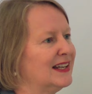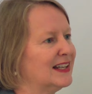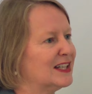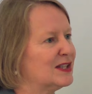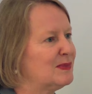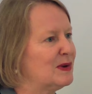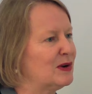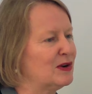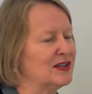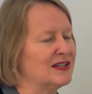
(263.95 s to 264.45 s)

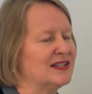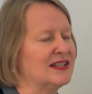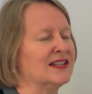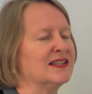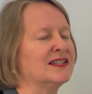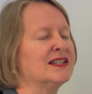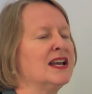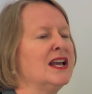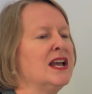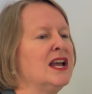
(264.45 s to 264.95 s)

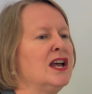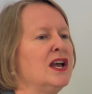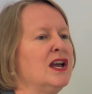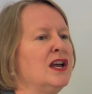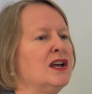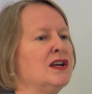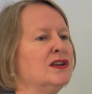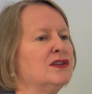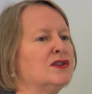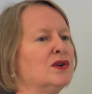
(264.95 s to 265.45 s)
experiences.
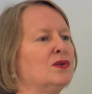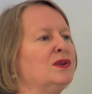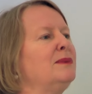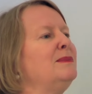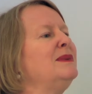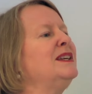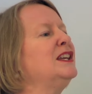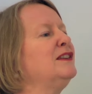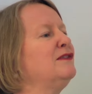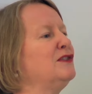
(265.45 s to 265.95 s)
So let
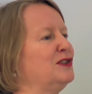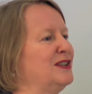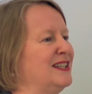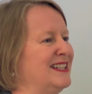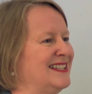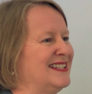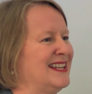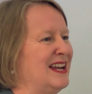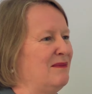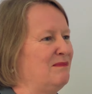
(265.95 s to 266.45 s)
me give you an
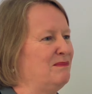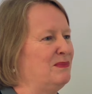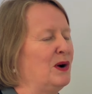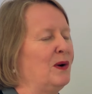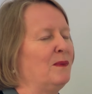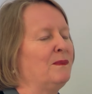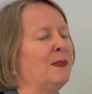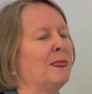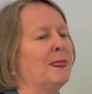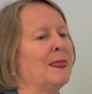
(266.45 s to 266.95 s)

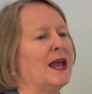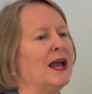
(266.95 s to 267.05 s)
example.